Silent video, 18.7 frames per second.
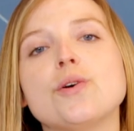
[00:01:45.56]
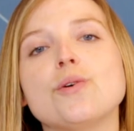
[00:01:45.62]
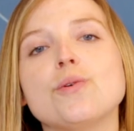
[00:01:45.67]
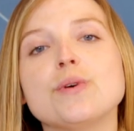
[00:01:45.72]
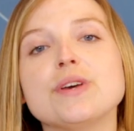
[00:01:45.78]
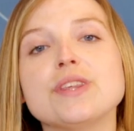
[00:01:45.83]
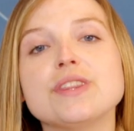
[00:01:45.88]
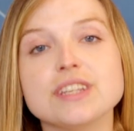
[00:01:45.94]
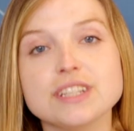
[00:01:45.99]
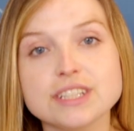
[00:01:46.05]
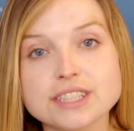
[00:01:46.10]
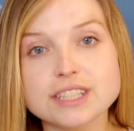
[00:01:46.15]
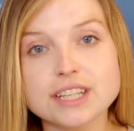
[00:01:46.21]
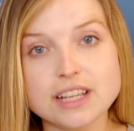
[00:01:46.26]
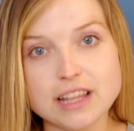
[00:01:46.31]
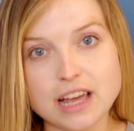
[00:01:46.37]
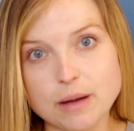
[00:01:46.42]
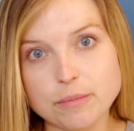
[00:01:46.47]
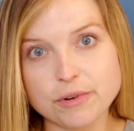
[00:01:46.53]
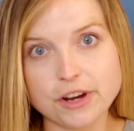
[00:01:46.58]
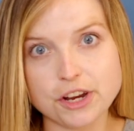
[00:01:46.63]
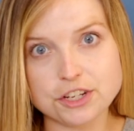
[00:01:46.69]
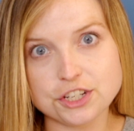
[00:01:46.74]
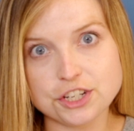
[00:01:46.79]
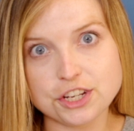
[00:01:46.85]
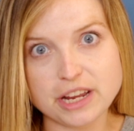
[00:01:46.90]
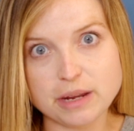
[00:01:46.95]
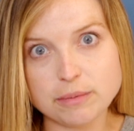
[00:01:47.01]
With this
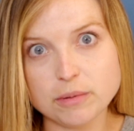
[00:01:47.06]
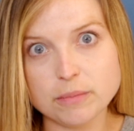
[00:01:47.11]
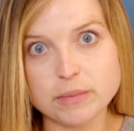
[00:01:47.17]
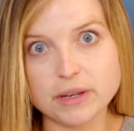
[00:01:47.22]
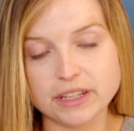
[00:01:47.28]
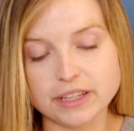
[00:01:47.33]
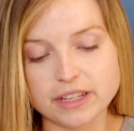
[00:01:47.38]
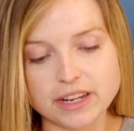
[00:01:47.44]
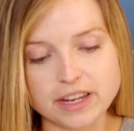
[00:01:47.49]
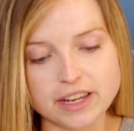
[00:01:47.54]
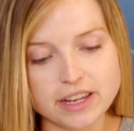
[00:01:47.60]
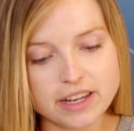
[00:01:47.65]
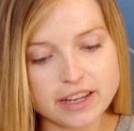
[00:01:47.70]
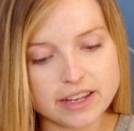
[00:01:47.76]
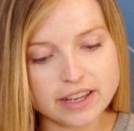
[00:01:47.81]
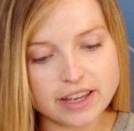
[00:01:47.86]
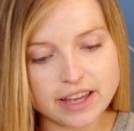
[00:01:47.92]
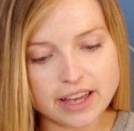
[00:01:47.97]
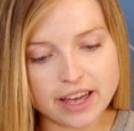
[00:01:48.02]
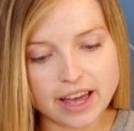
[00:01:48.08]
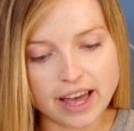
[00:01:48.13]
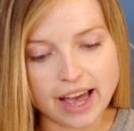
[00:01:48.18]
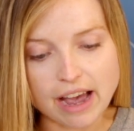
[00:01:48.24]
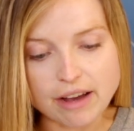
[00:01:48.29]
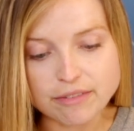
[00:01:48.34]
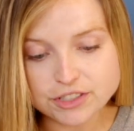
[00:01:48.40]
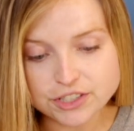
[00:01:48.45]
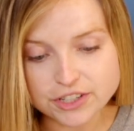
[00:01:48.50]
collaboration capability,
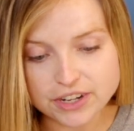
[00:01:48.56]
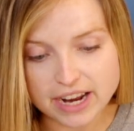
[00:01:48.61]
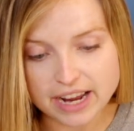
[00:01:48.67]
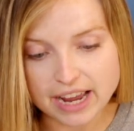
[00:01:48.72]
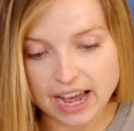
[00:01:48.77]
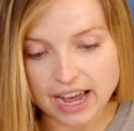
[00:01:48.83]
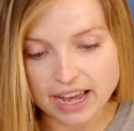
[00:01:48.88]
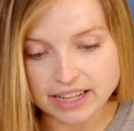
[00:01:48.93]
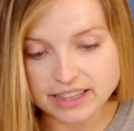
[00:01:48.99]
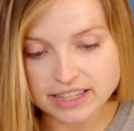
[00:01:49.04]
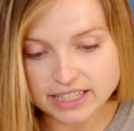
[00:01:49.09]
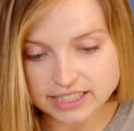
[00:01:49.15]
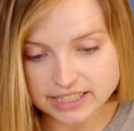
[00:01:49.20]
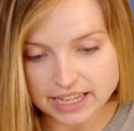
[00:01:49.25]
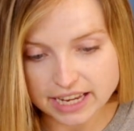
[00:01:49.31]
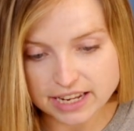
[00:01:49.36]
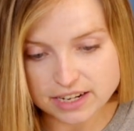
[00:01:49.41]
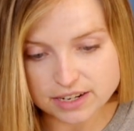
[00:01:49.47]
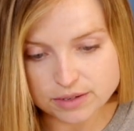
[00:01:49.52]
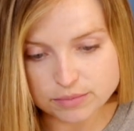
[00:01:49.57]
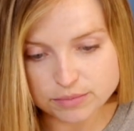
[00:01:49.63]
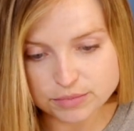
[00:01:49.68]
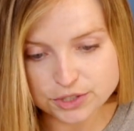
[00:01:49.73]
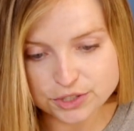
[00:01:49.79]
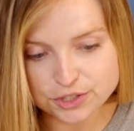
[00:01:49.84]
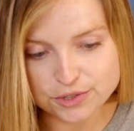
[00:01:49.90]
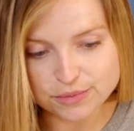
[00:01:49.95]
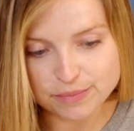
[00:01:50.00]
after I add this
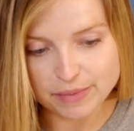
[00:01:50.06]
item to